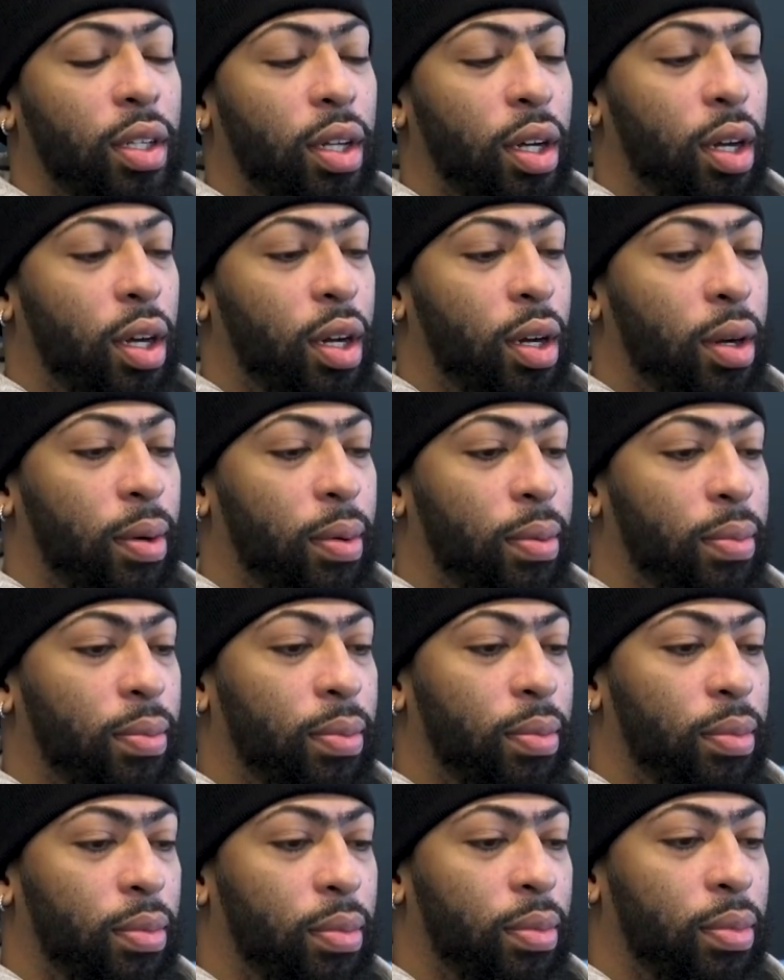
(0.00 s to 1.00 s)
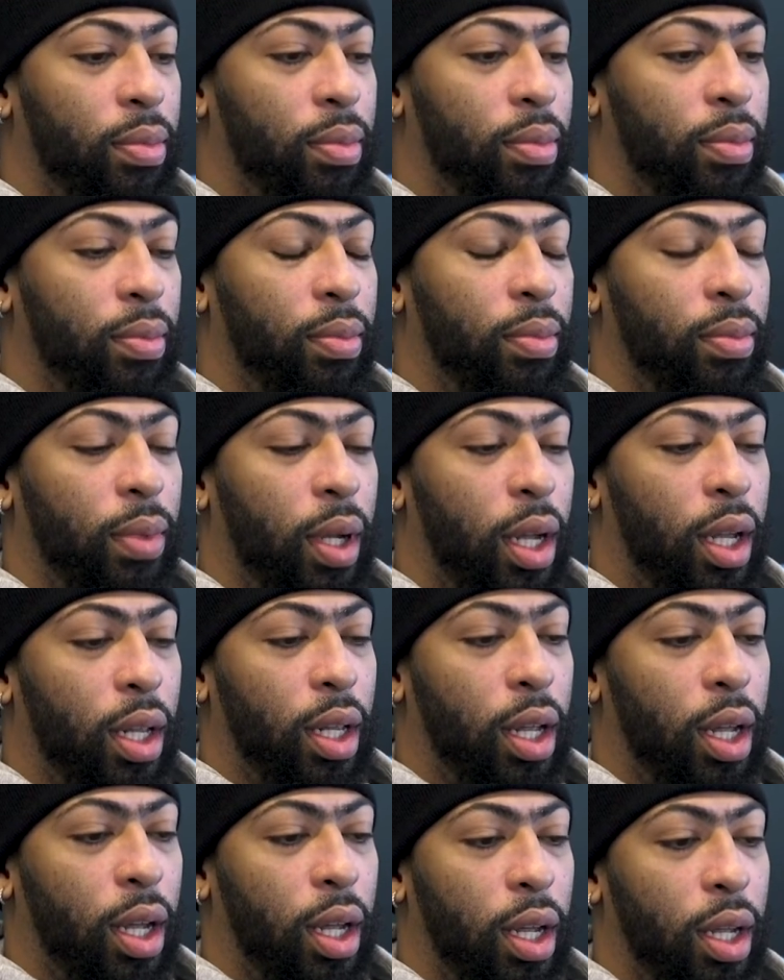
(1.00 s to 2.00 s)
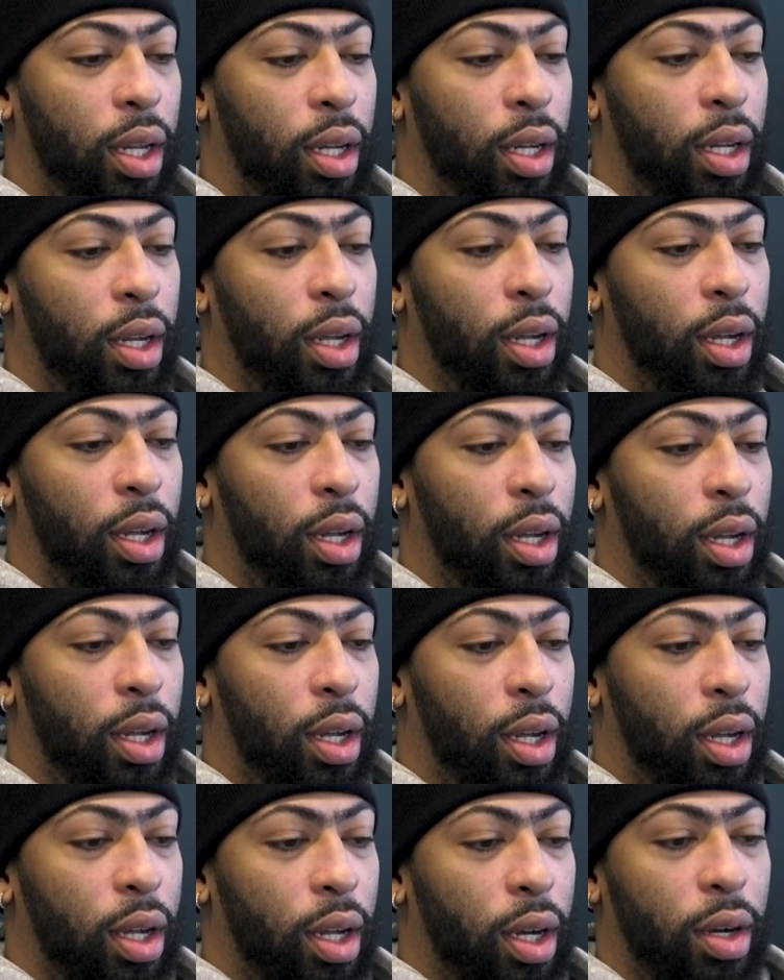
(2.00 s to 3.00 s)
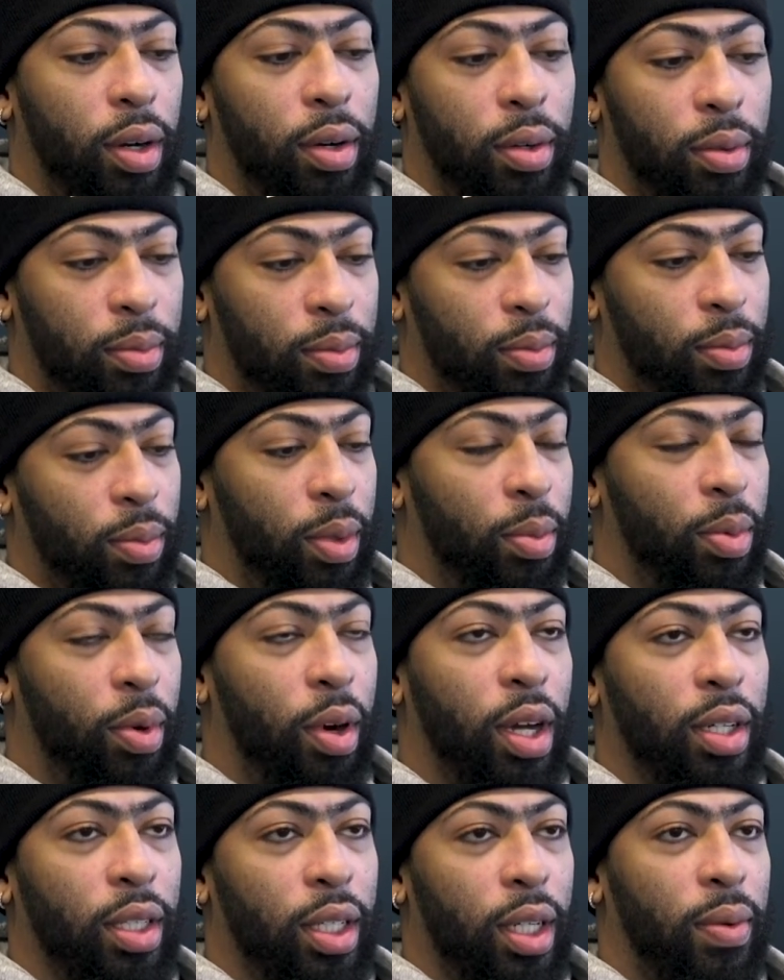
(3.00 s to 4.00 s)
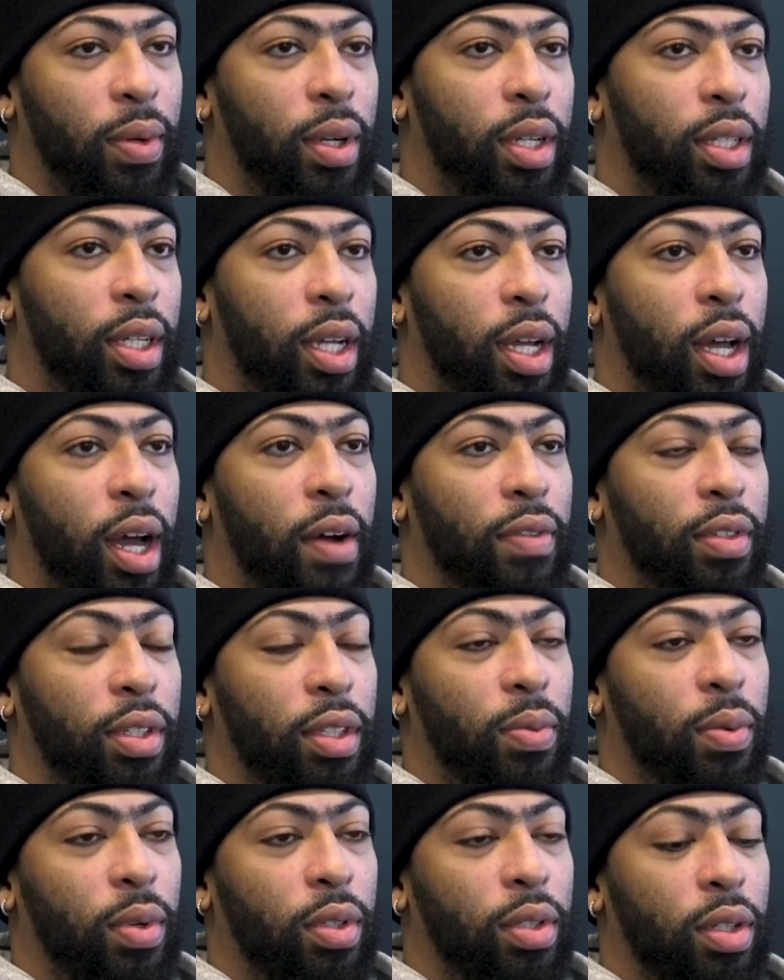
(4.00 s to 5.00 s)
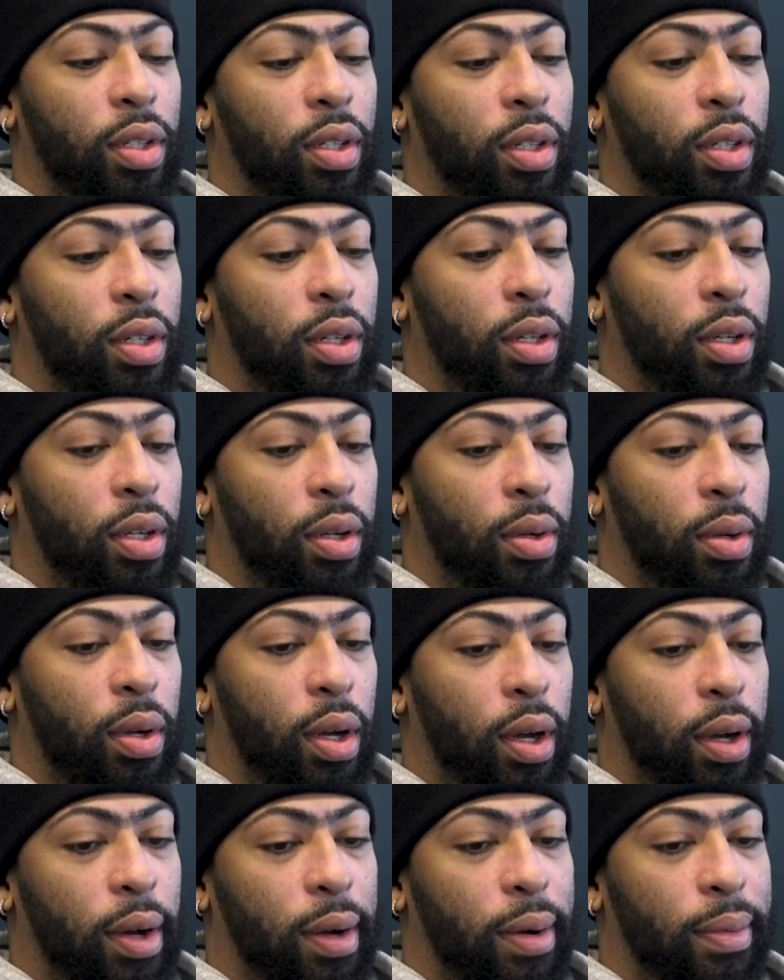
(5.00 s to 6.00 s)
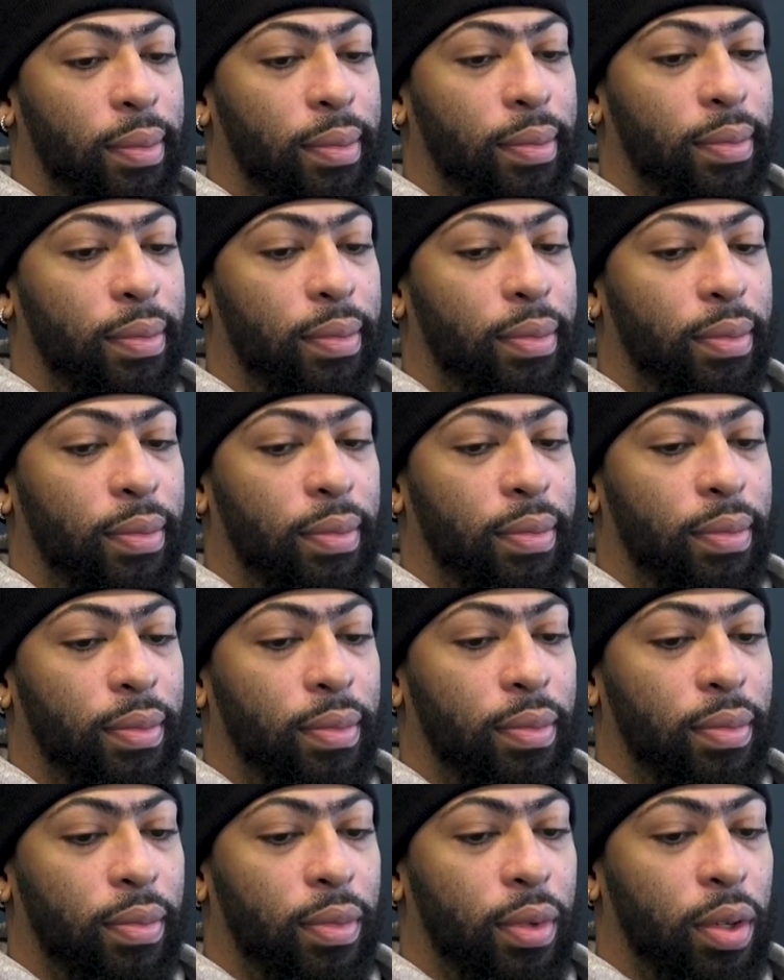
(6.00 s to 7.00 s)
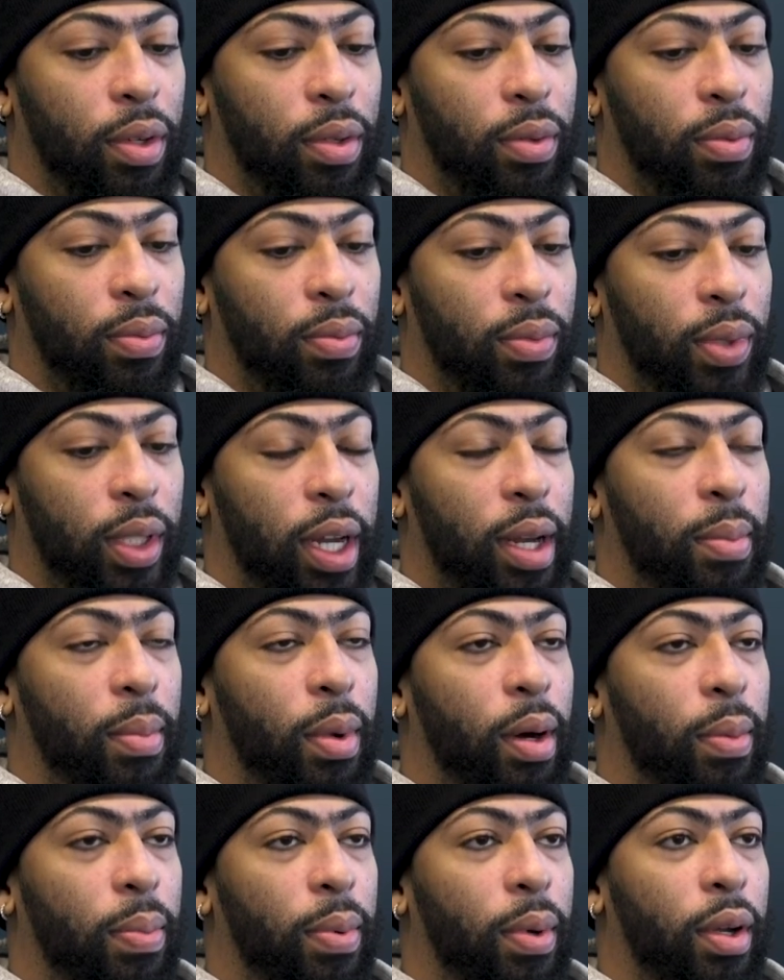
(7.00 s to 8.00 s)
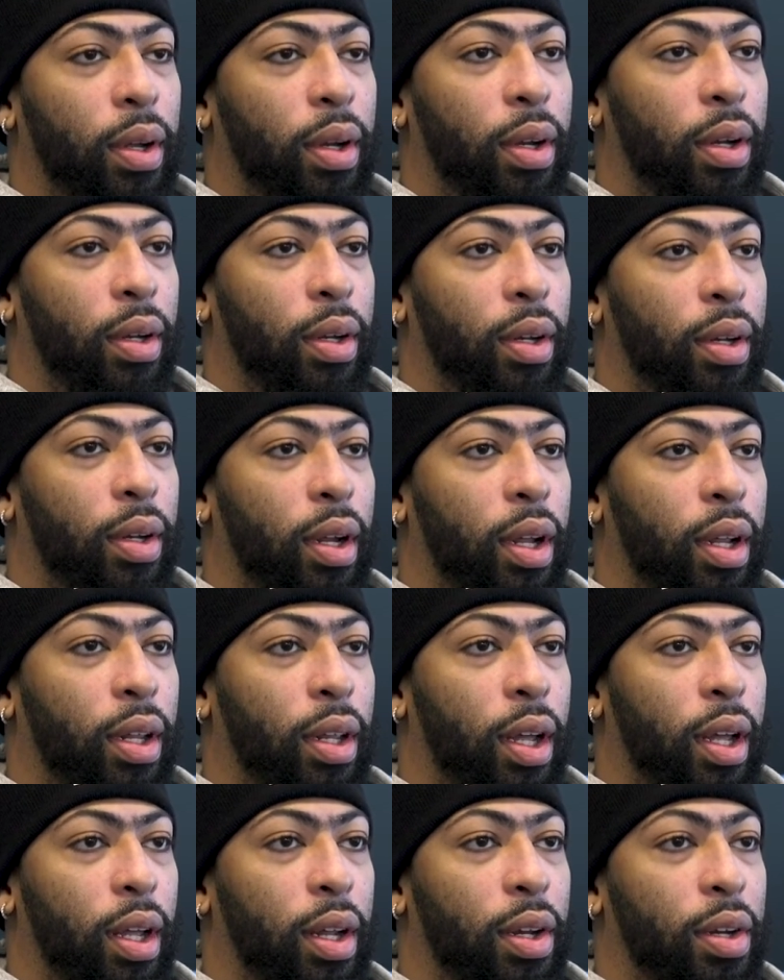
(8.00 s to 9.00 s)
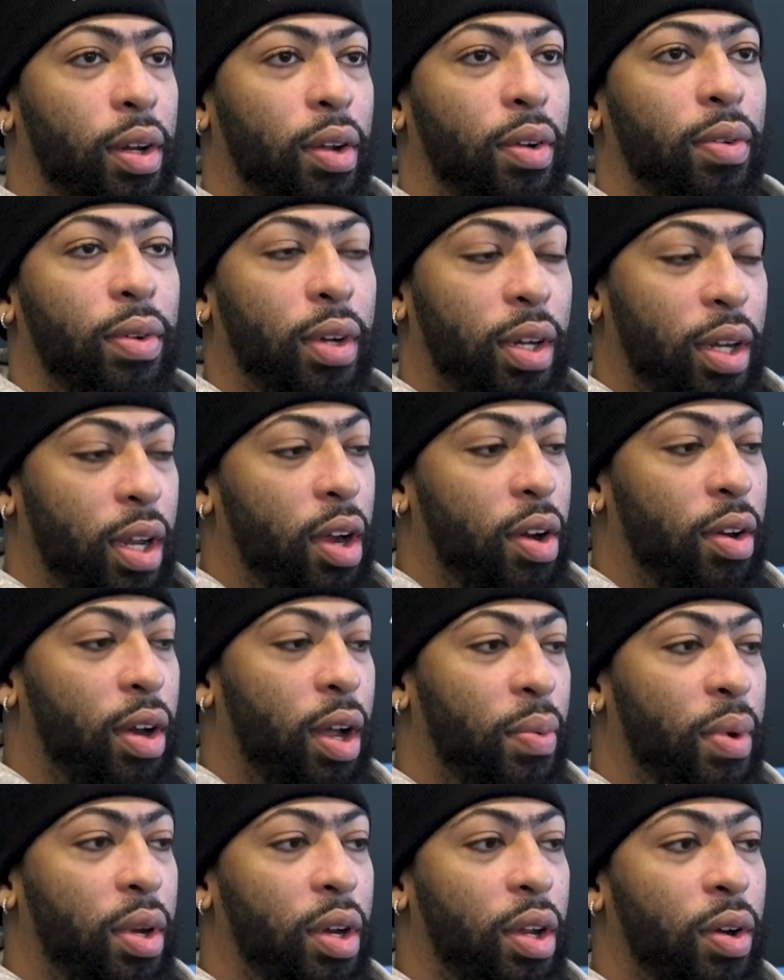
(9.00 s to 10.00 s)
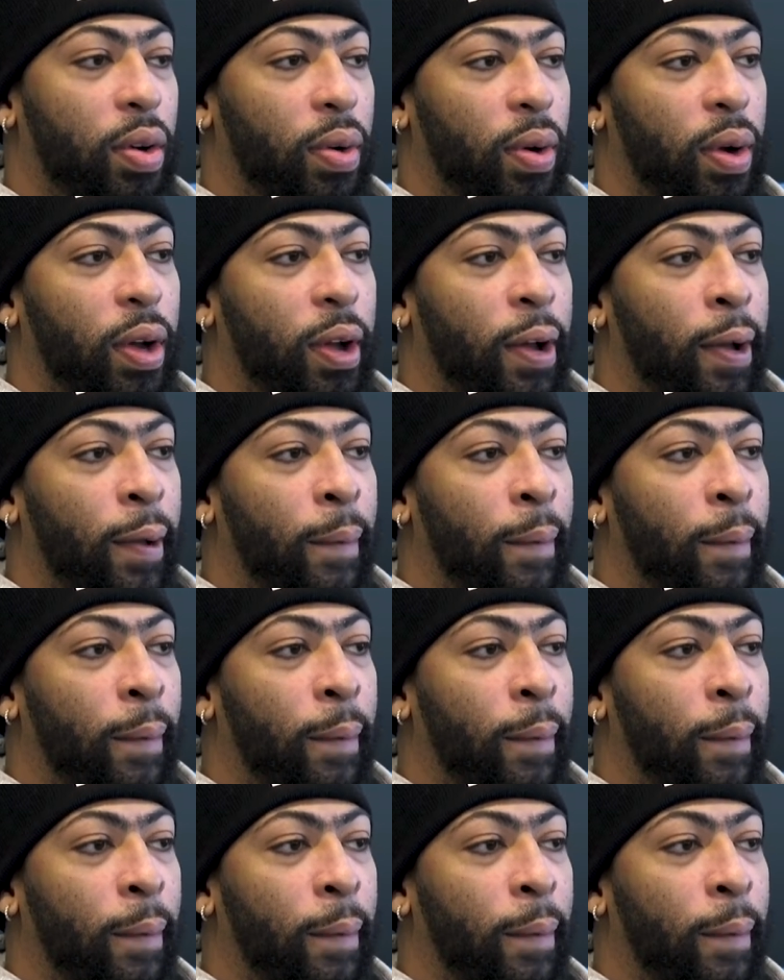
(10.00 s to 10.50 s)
And then, you know, LeBron saying what he's saying, obviously want to, you know, team up. And then, you know, the year that we do,